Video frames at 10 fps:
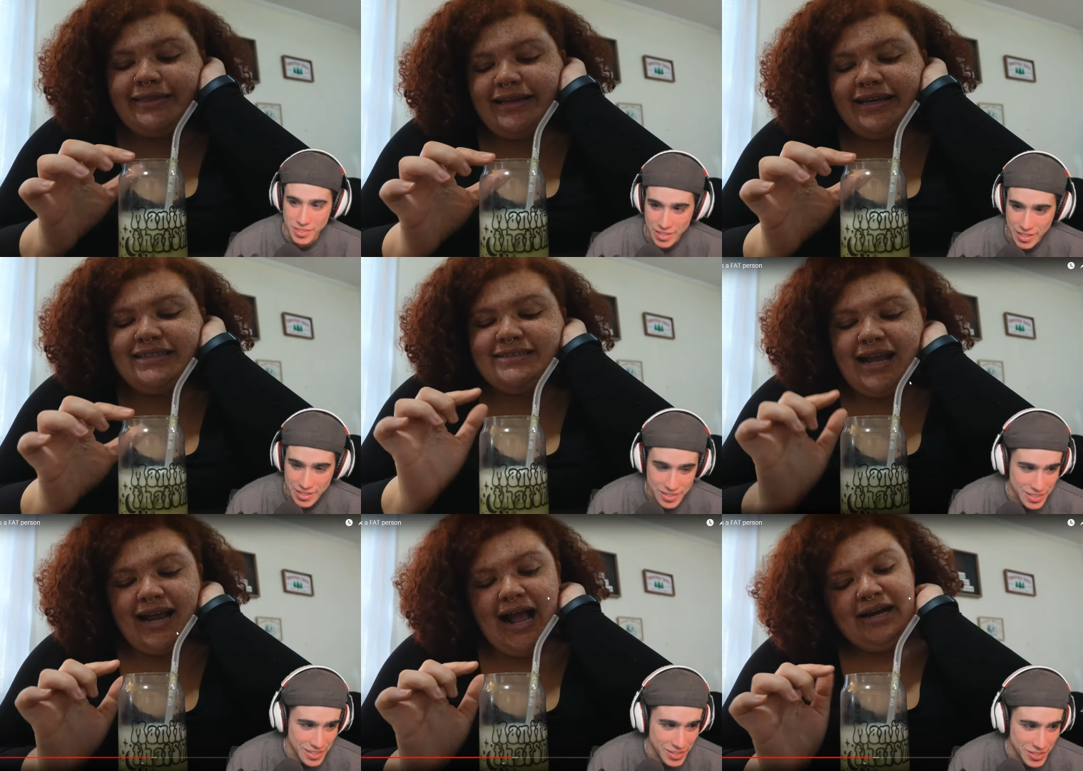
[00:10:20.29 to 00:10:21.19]
Speaker 1: At to taste.
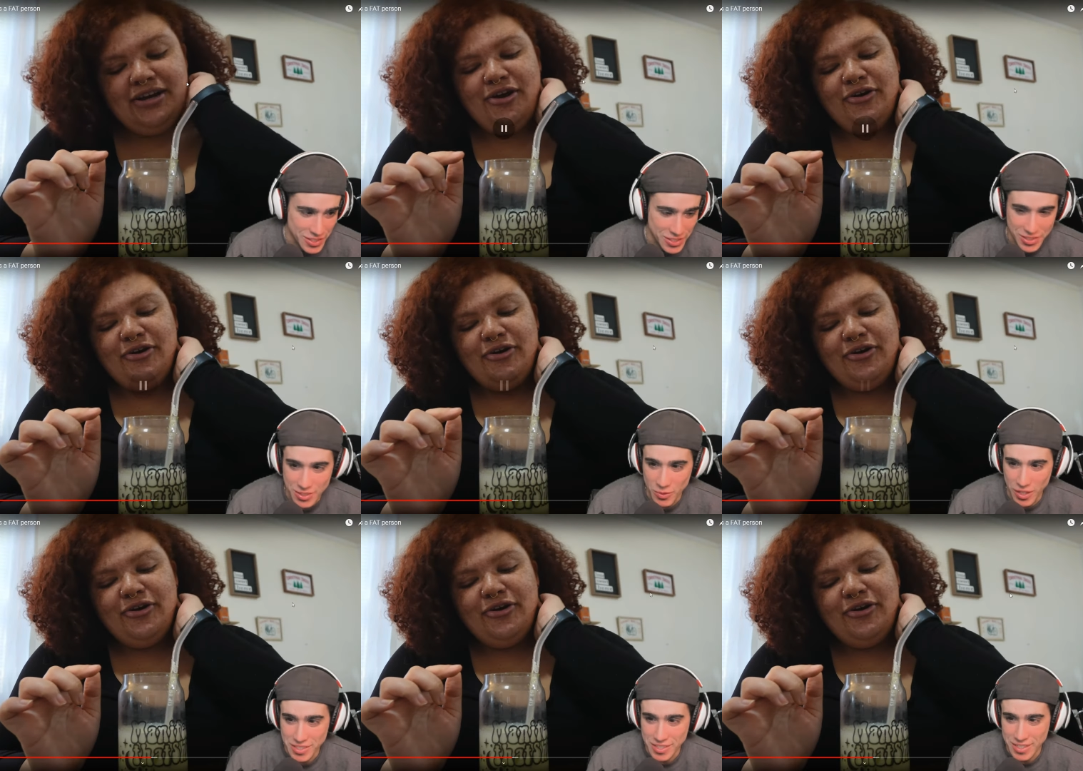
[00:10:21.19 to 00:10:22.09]
I kinda know. So she
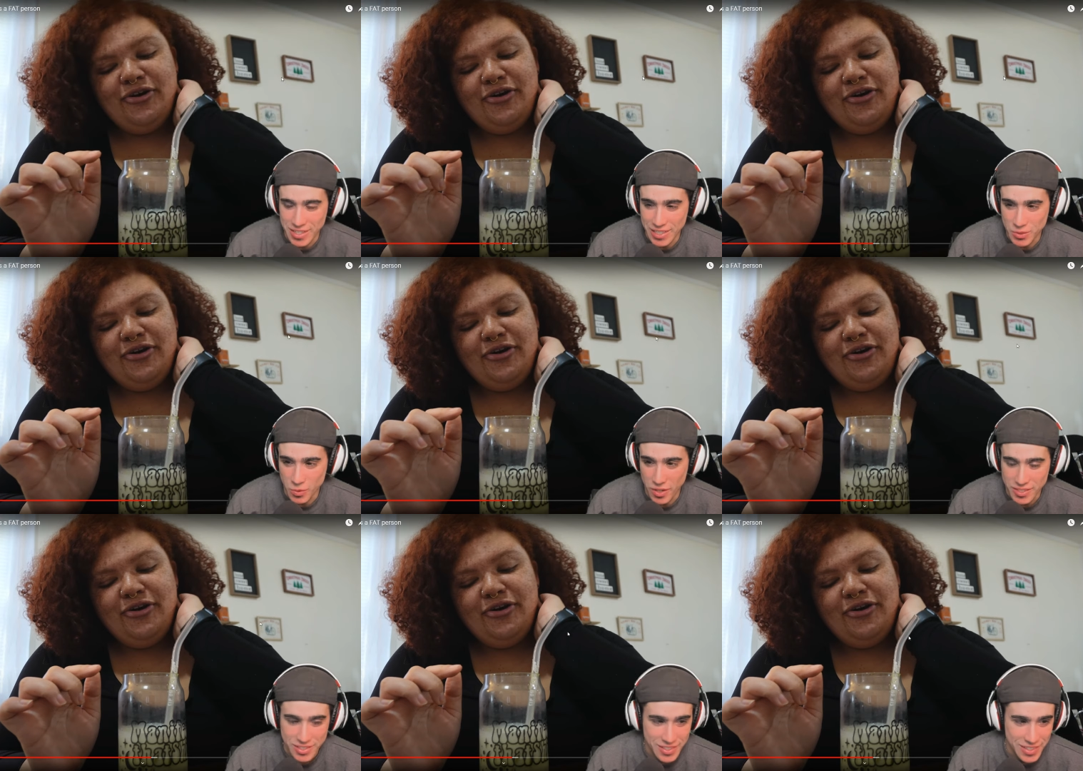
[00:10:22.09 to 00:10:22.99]
wants it to taste
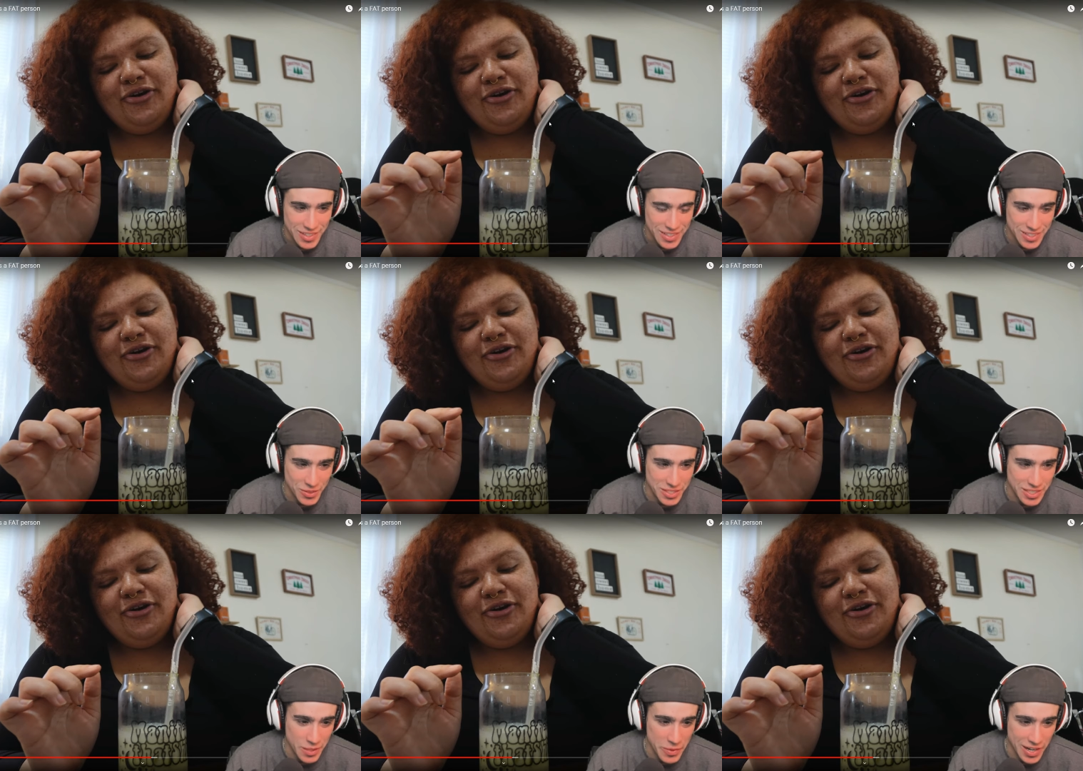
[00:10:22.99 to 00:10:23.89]
worse. She wants
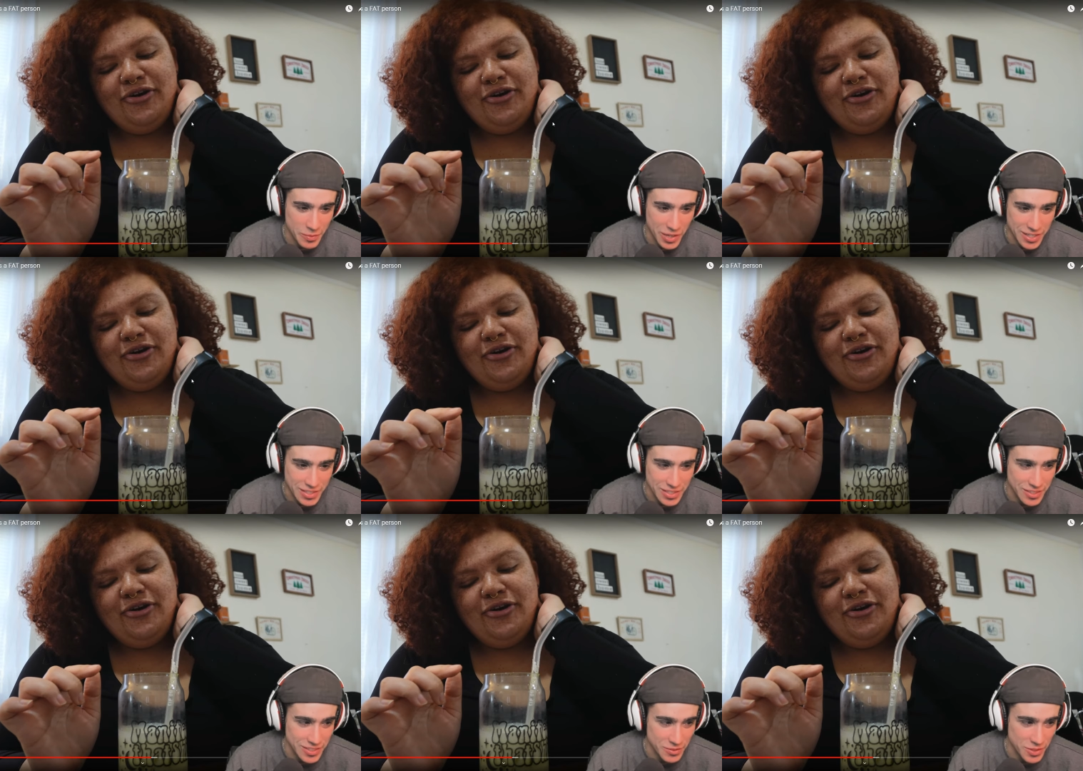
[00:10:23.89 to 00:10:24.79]
to keep adding matcha
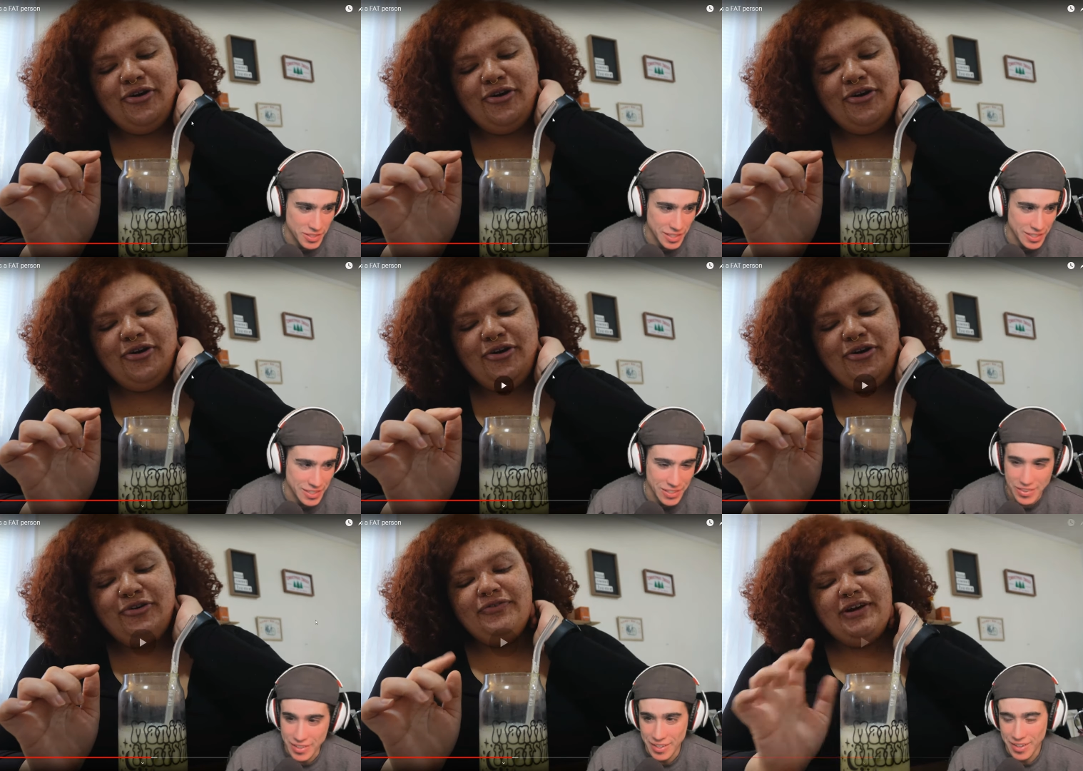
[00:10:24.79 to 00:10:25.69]
until she feels like it's
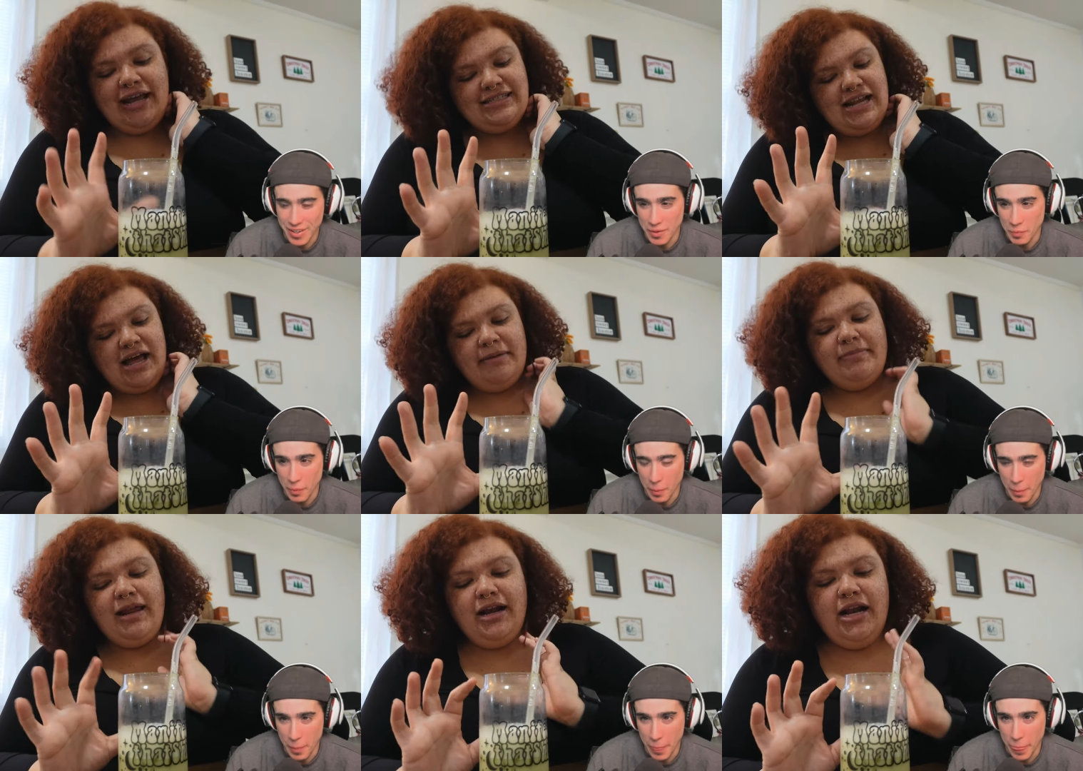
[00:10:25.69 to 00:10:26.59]
healthy.
Speaker 2: For next time
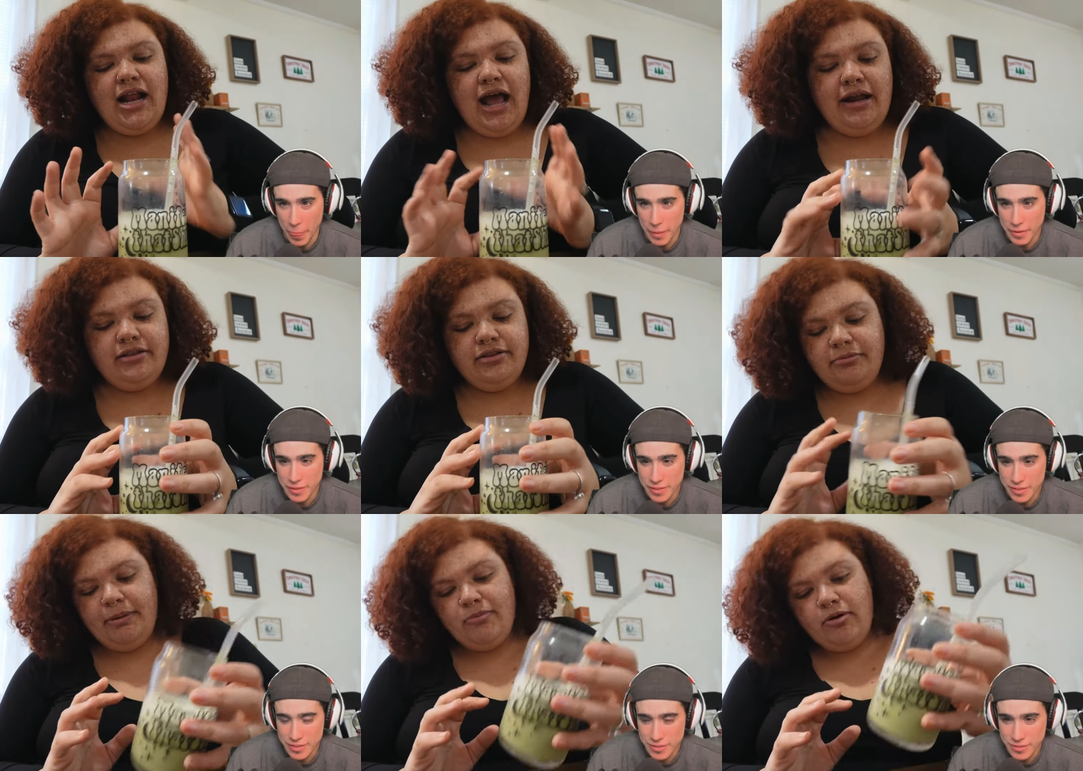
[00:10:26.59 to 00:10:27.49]
that I need to add a little
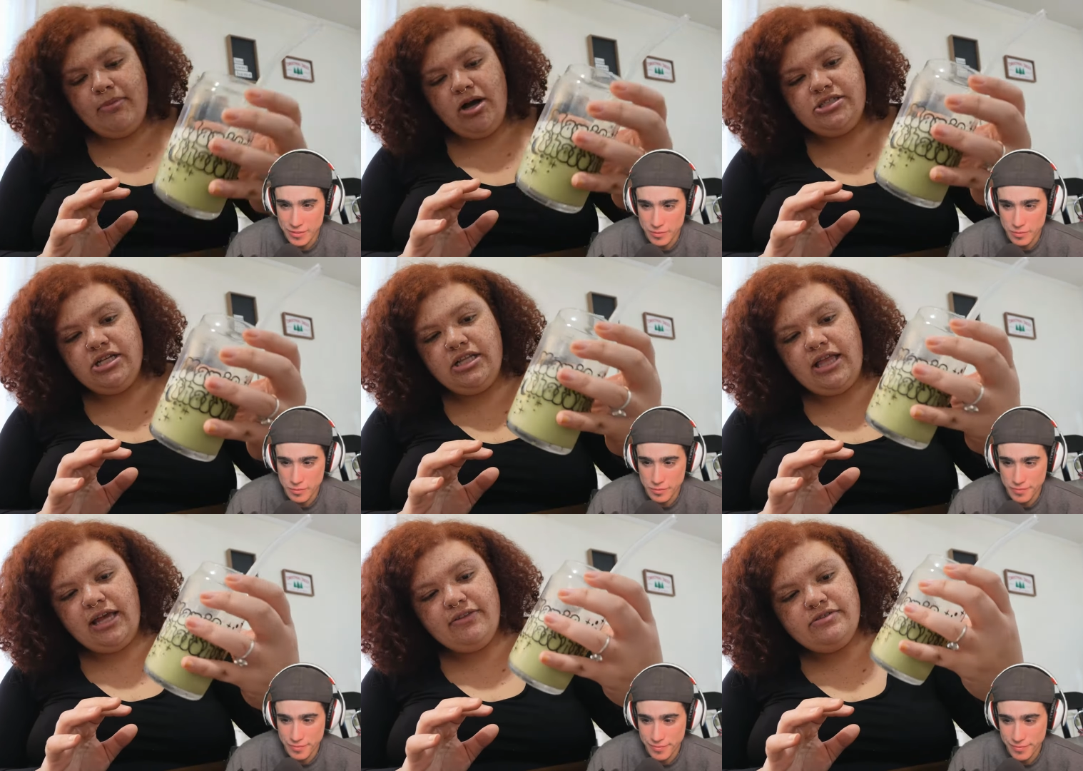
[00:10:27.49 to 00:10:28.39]
bit more matcha,
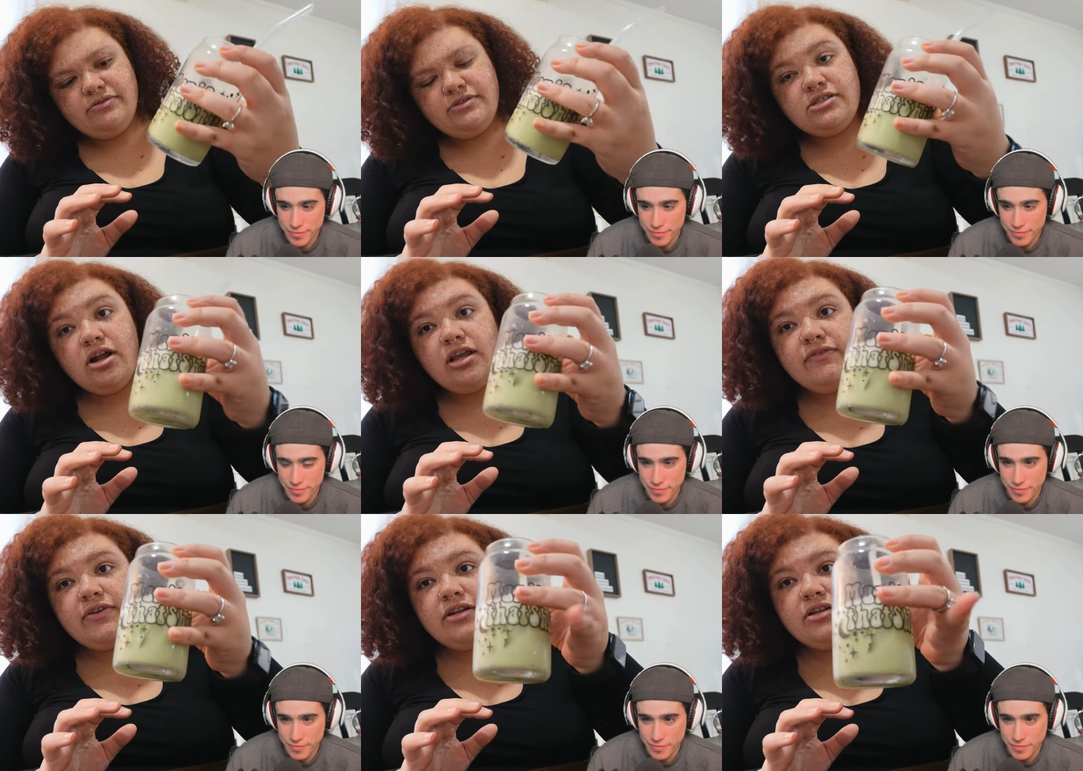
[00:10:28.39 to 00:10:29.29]
like this one's not
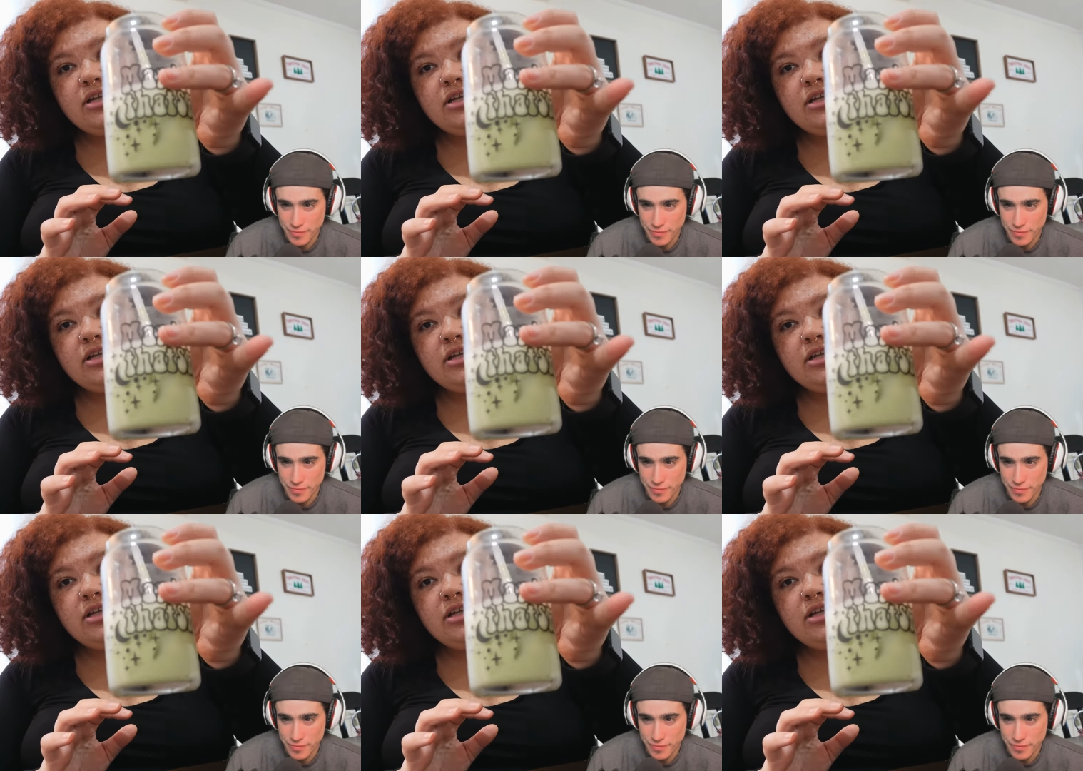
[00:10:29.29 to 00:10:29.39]
even